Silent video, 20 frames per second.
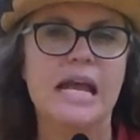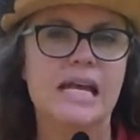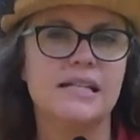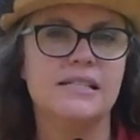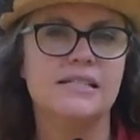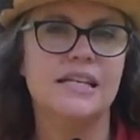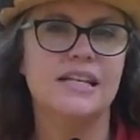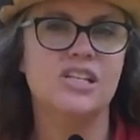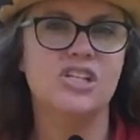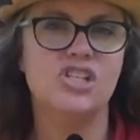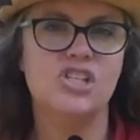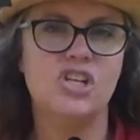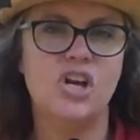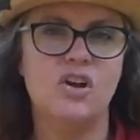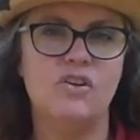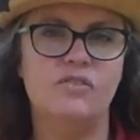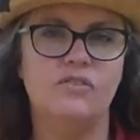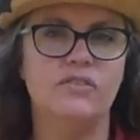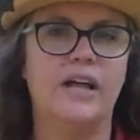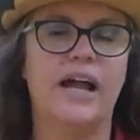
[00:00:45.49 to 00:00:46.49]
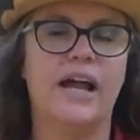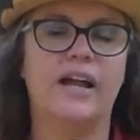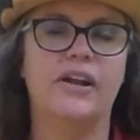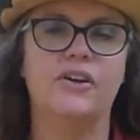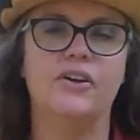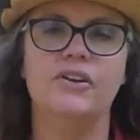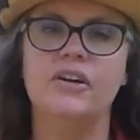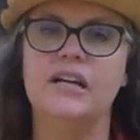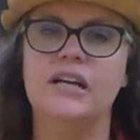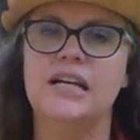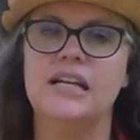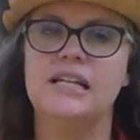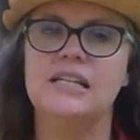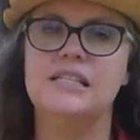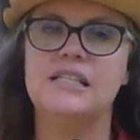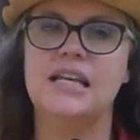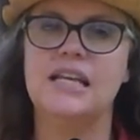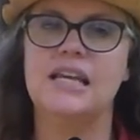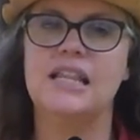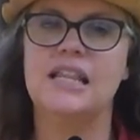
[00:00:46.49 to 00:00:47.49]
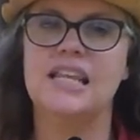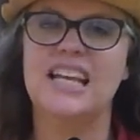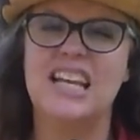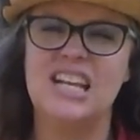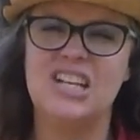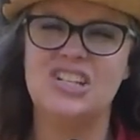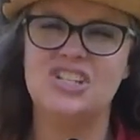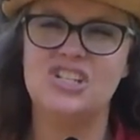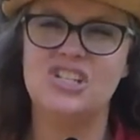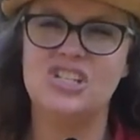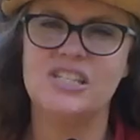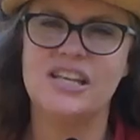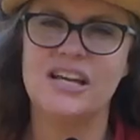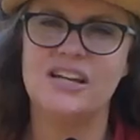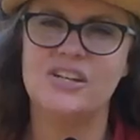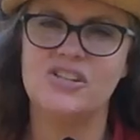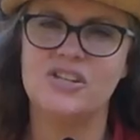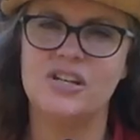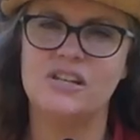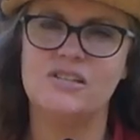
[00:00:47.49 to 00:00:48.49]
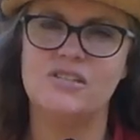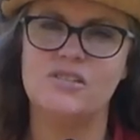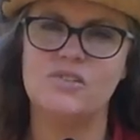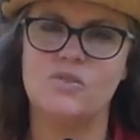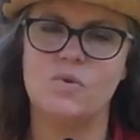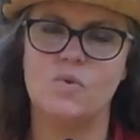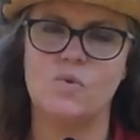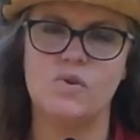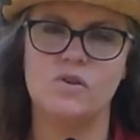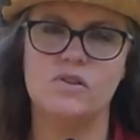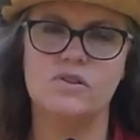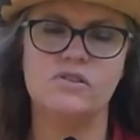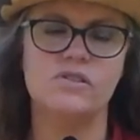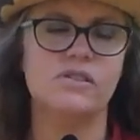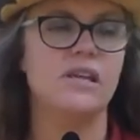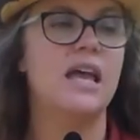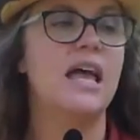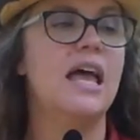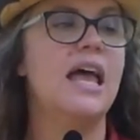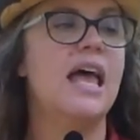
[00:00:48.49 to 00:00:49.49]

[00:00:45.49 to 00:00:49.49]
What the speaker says: It's like shelf liner. It's in the kitchen section in stores.